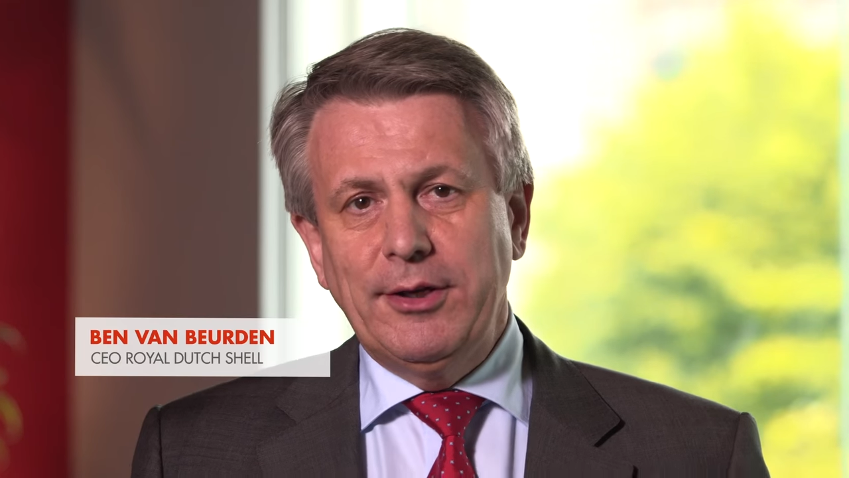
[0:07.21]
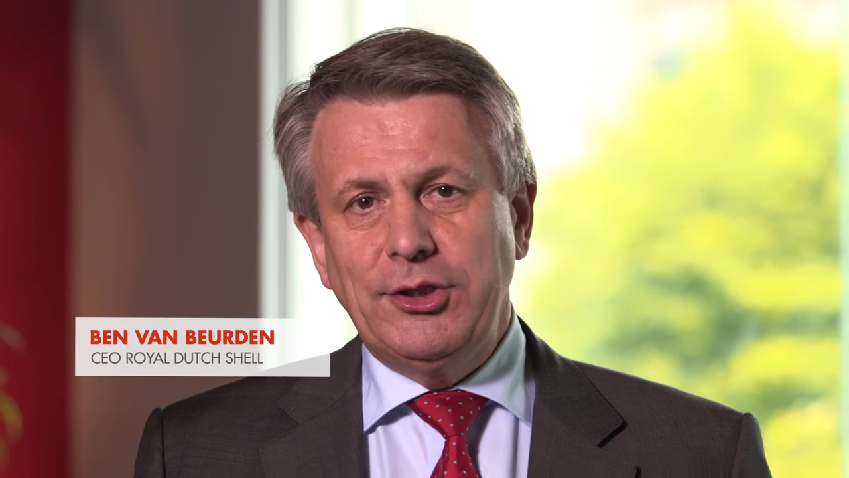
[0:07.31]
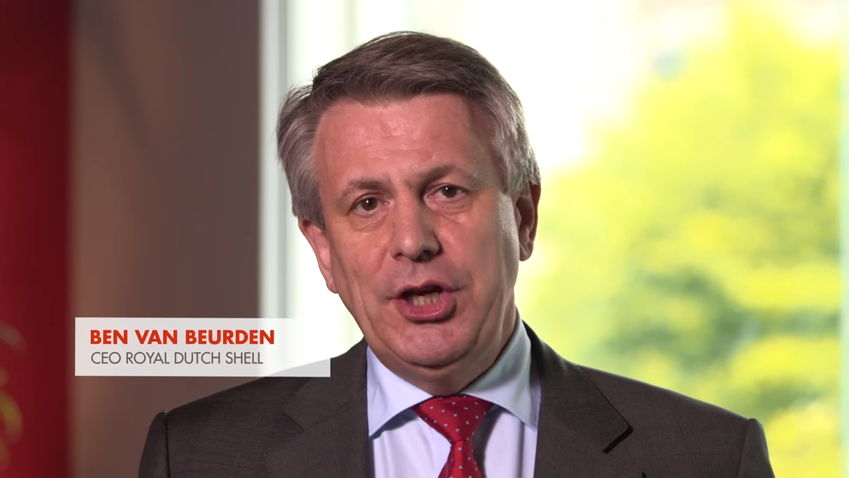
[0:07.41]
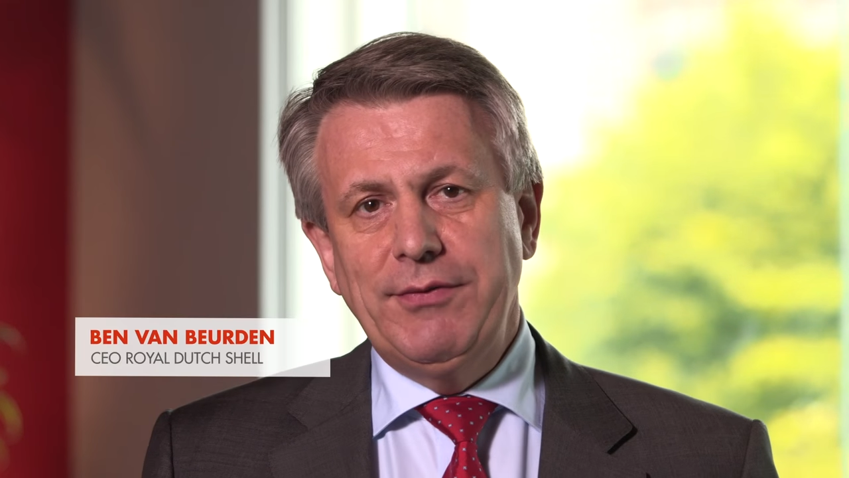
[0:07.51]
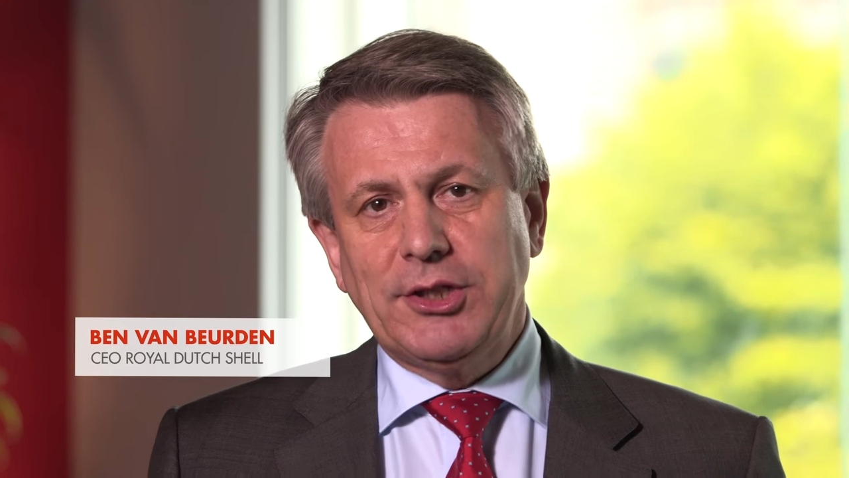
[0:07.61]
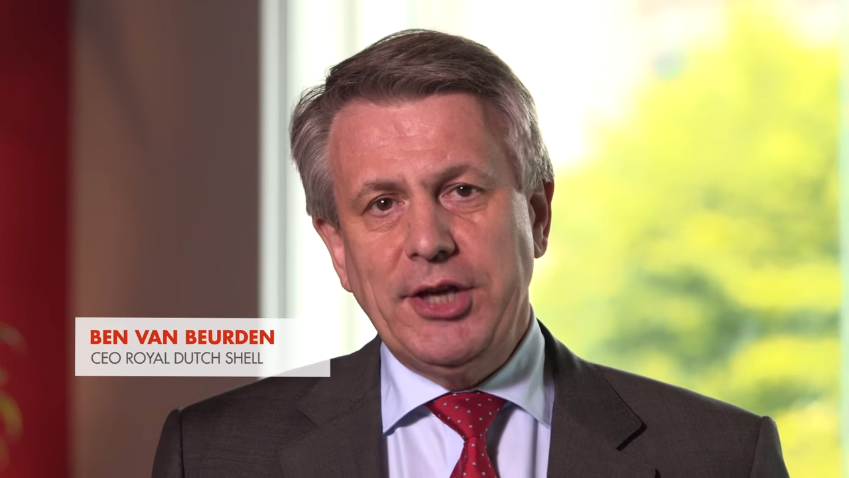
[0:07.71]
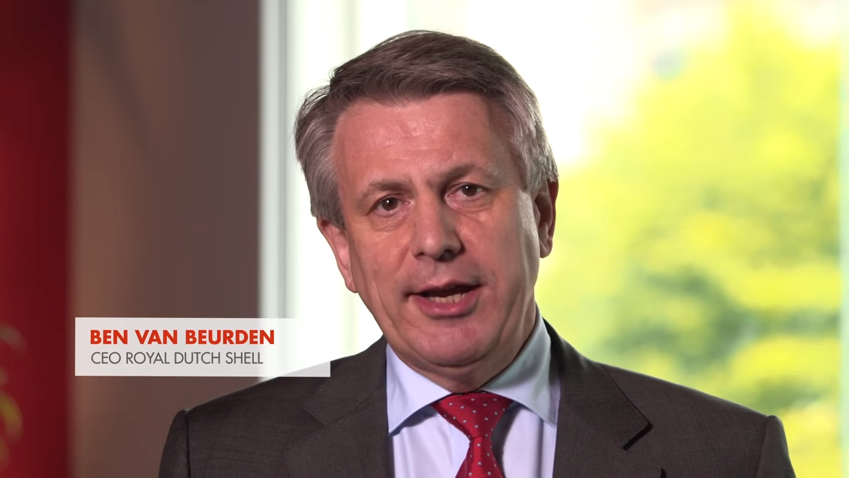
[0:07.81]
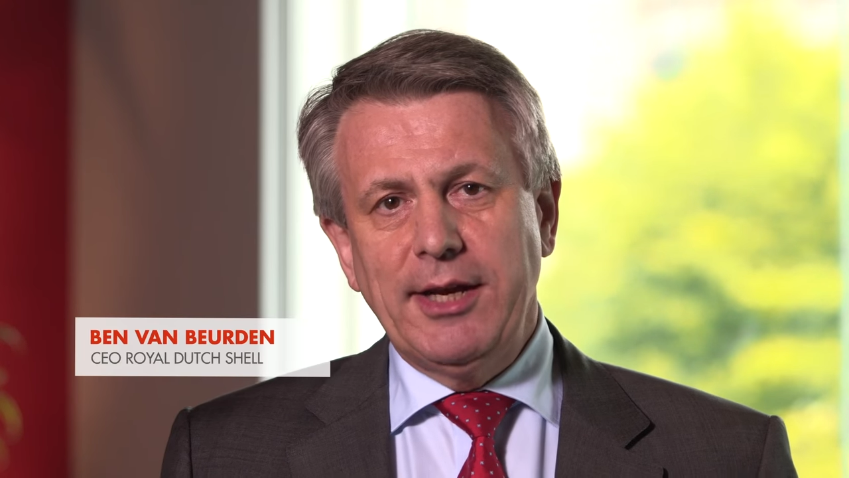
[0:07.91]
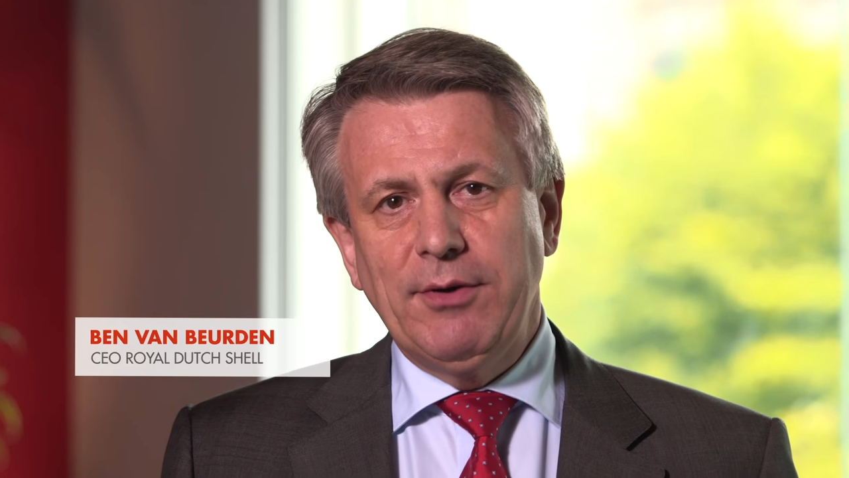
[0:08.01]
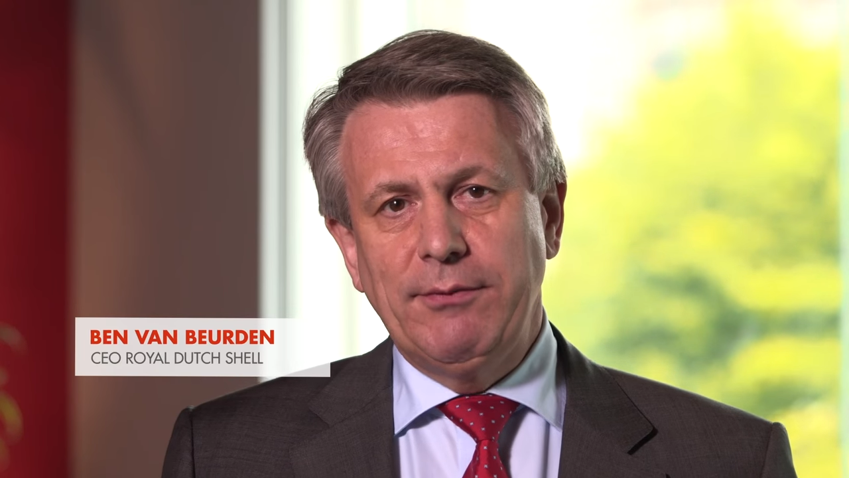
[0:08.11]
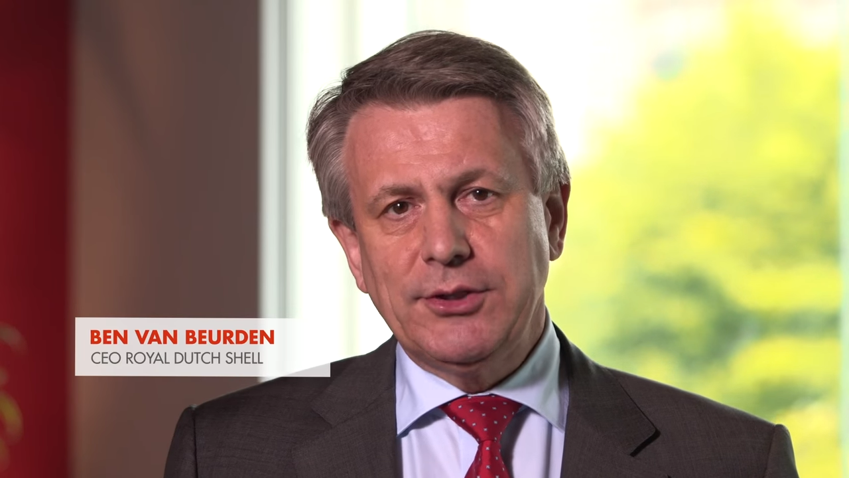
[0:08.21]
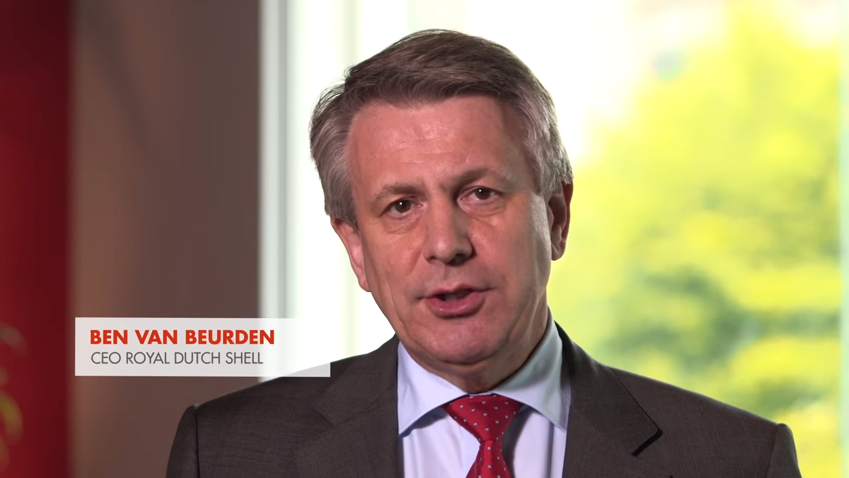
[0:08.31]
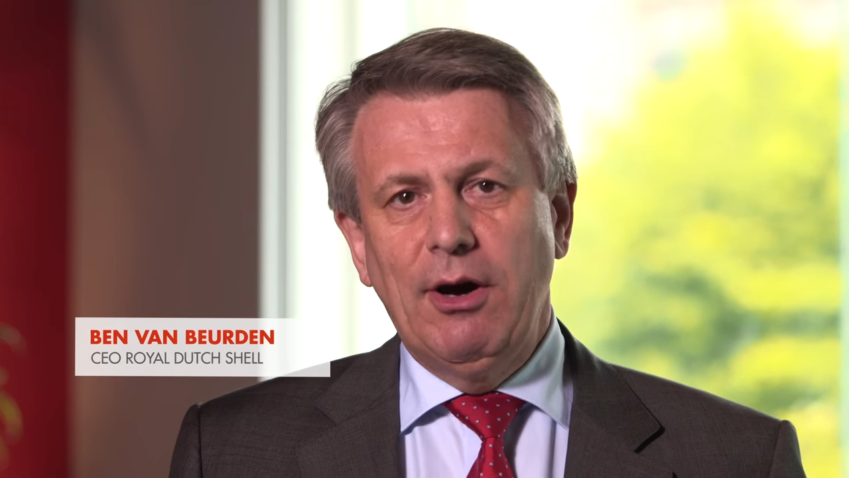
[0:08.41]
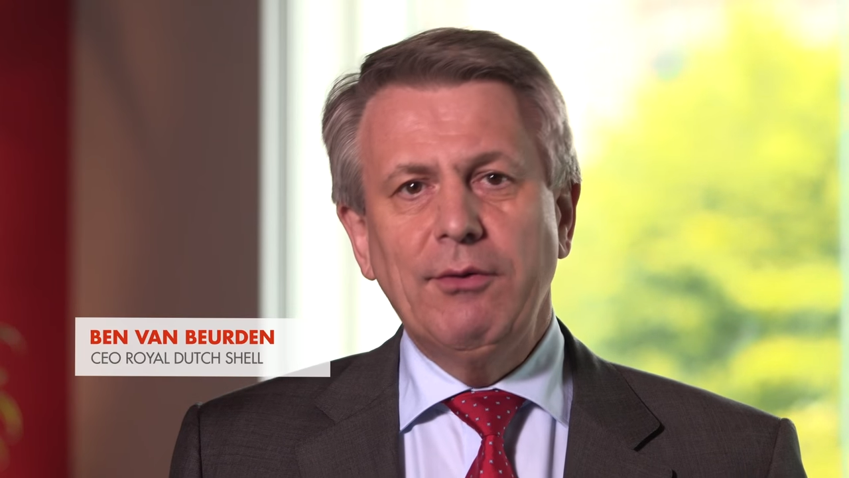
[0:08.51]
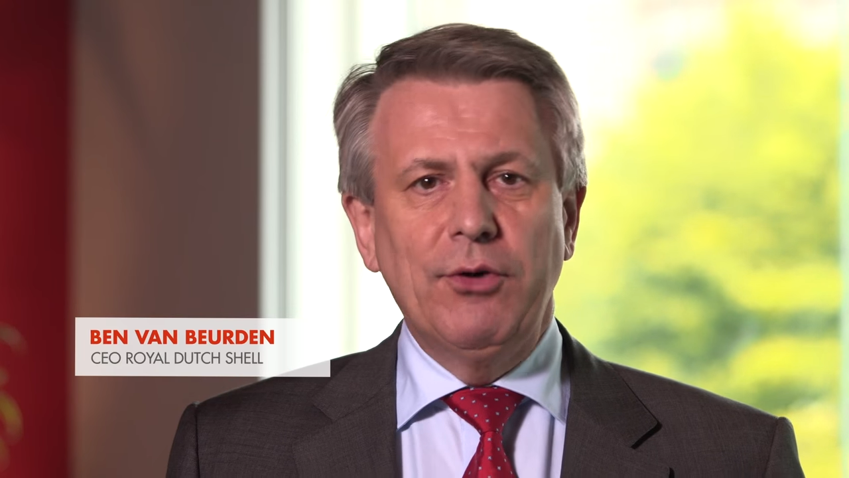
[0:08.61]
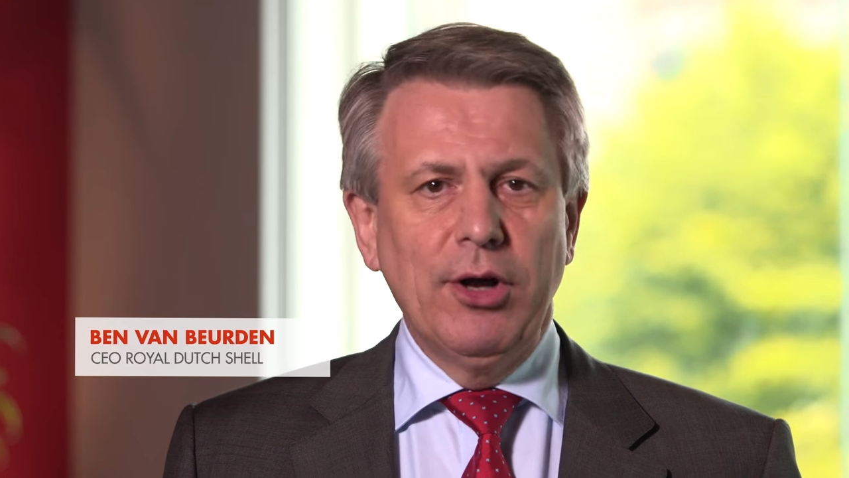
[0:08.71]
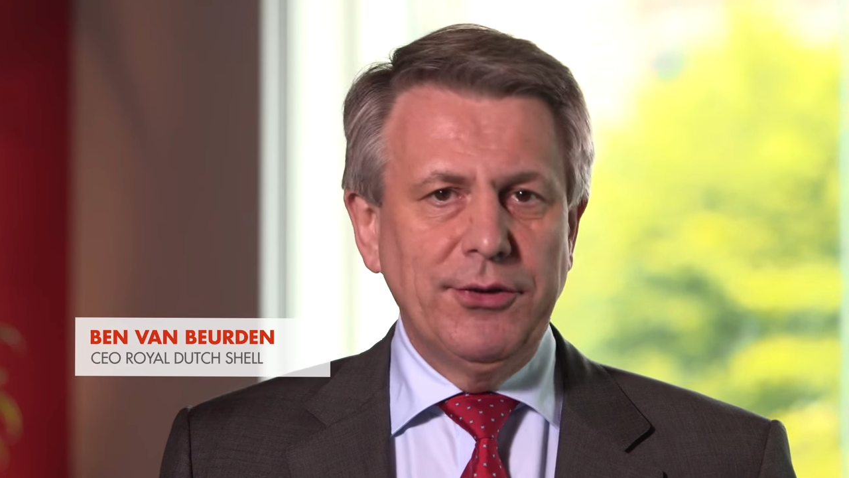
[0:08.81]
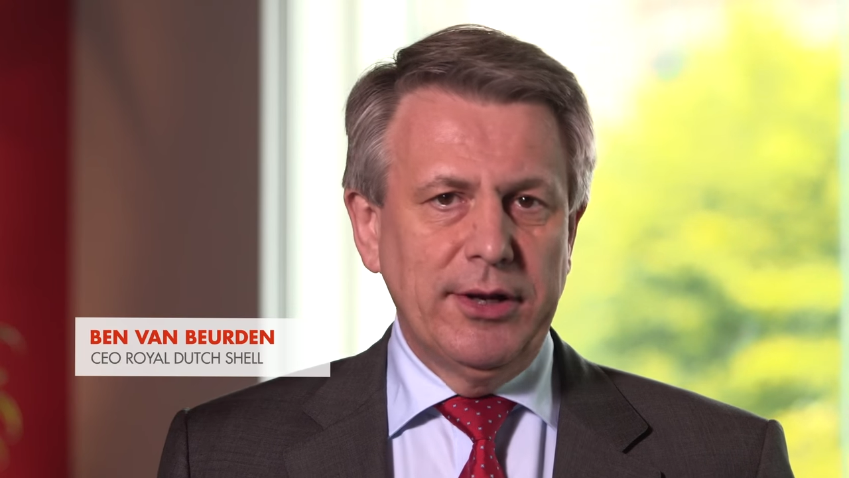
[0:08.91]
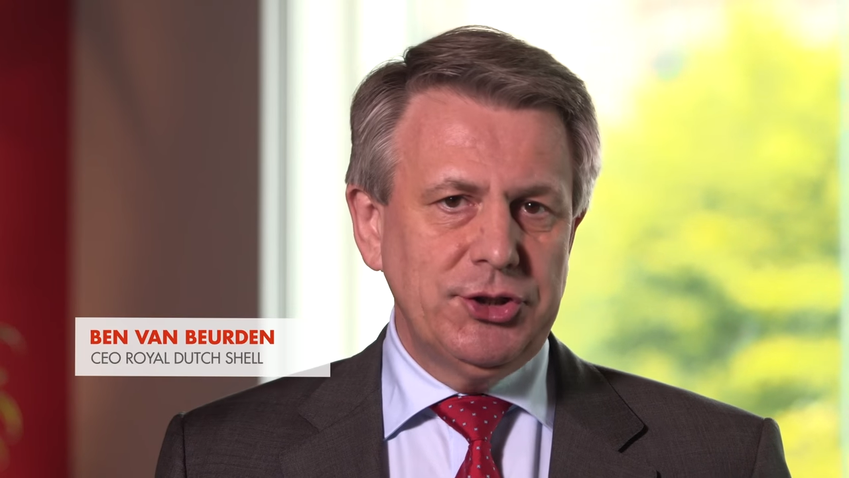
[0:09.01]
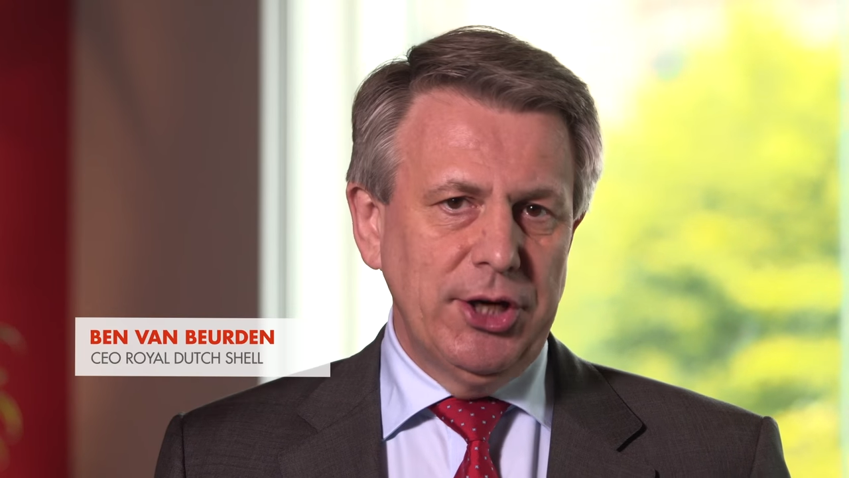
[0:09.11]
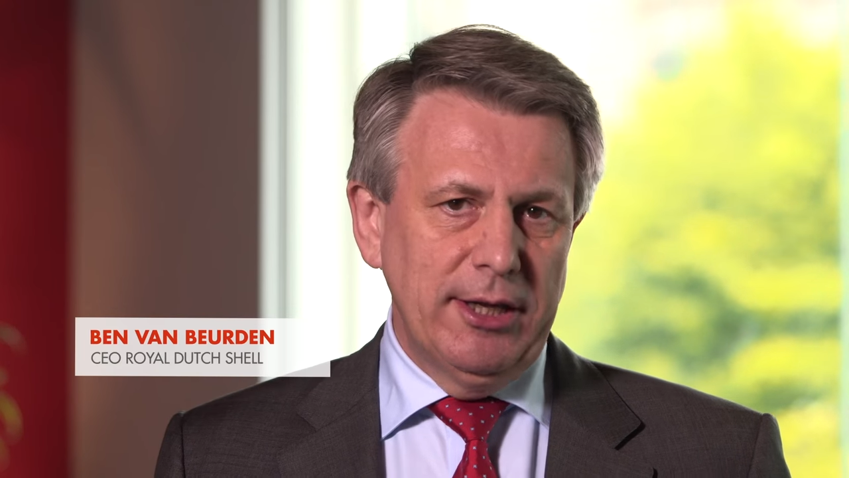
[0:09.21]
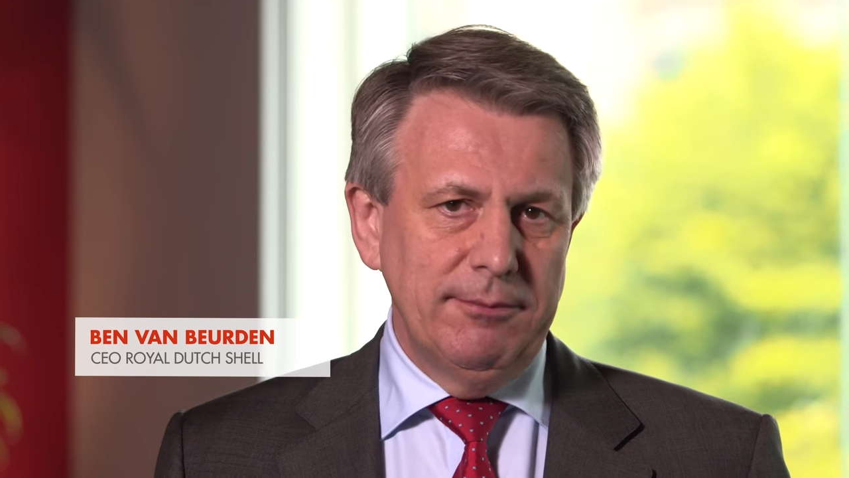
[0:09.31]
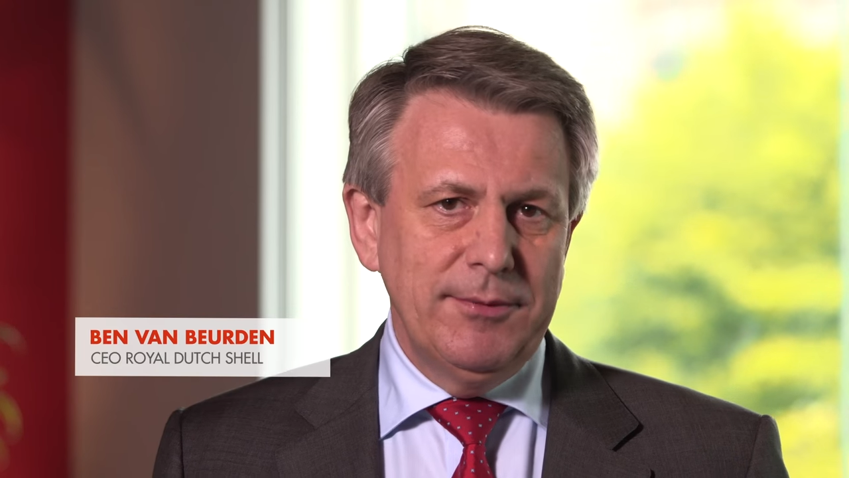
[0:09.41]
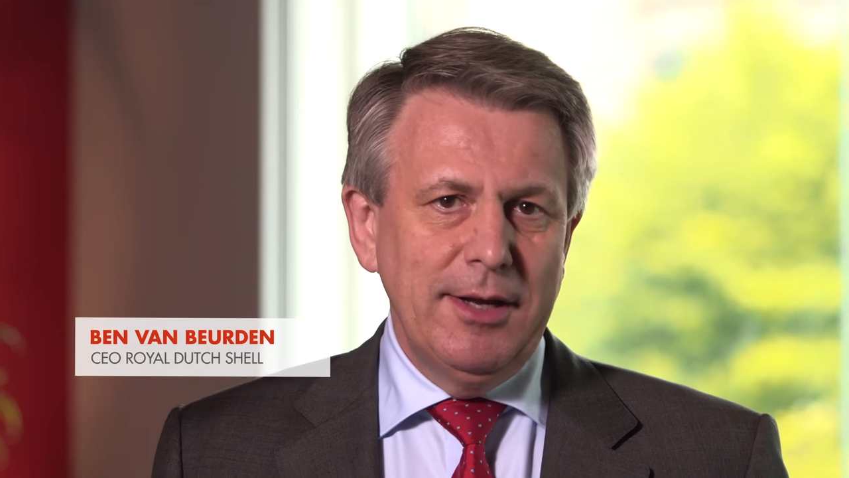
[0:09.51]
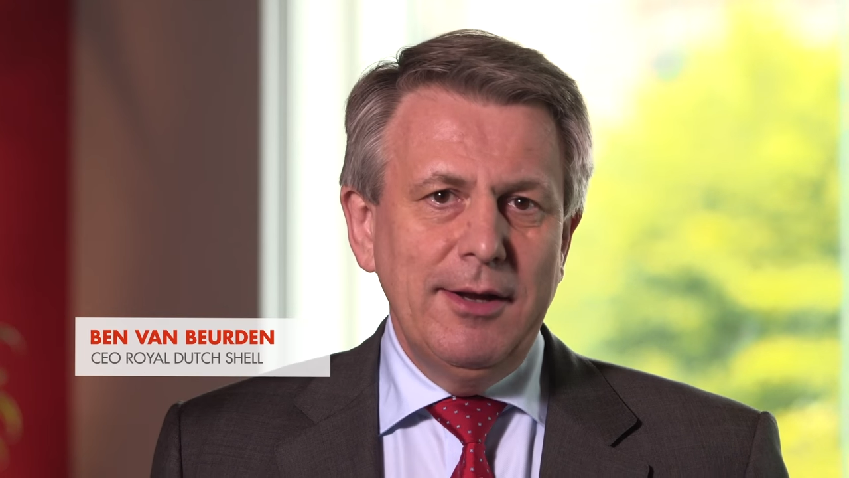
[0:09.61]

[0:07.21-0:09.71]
the Chief Executive Officer of Royal Dutch Shell.